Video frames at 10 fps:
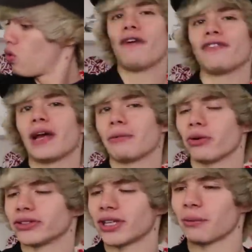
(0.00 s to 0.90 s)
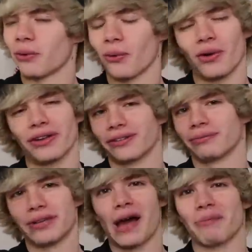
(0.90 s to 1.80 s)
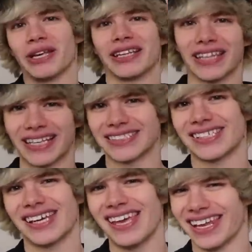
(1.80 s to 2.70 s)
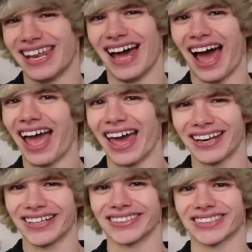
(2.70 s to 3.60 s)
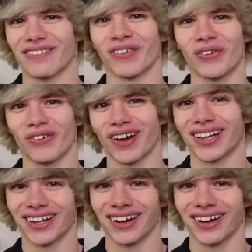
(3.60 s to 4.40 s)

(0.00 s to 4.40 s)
Hopefully I'm doing something cool and not being lazy and not editing something cool right